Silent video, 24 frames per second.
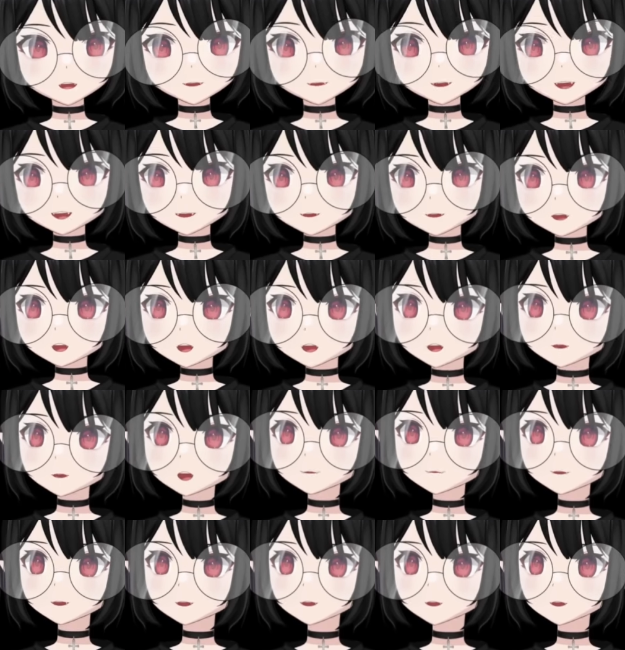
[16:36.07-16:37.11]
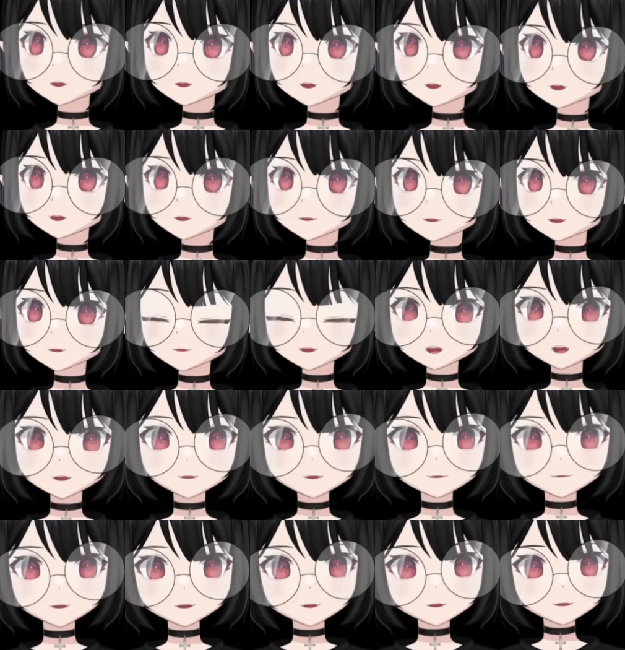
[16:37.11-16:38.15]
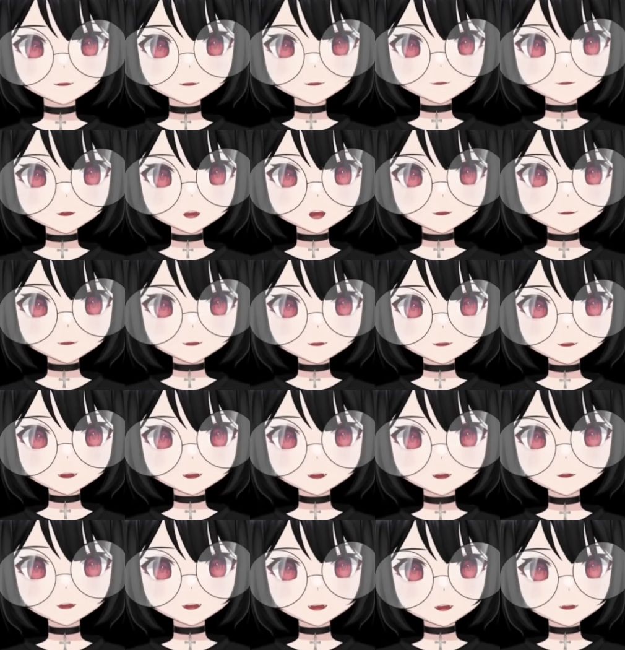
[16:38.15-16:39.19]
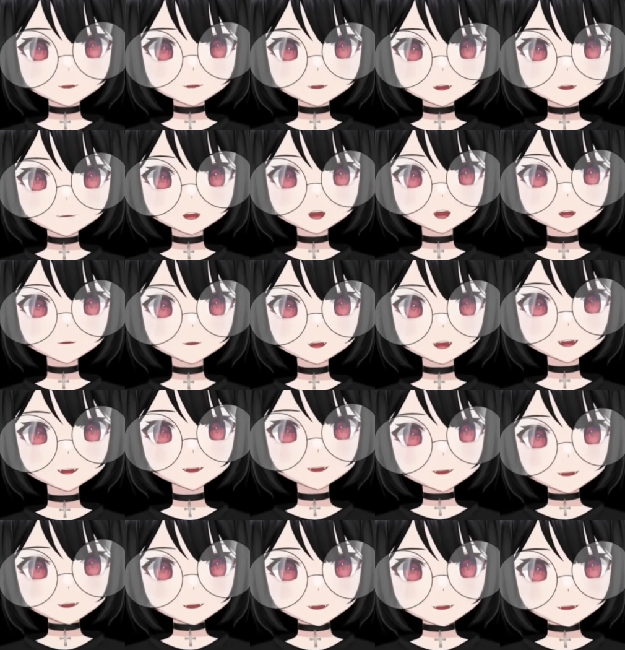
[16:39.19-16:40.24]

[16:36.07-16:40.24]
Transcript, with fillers: I talk about VTuber news, I talk about VTuber drama, but I also give my opinion on it.